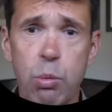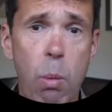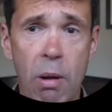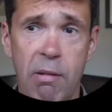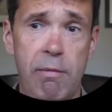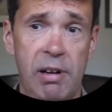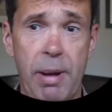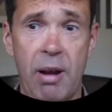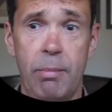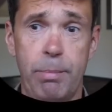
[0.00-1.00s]
what we're worried
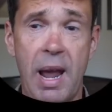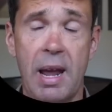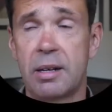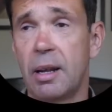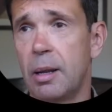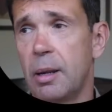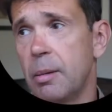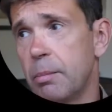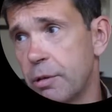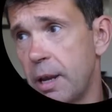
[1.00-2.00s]
about, bad
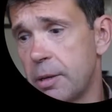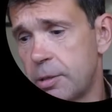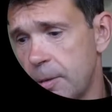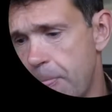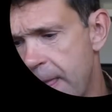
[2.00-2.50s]
breaks.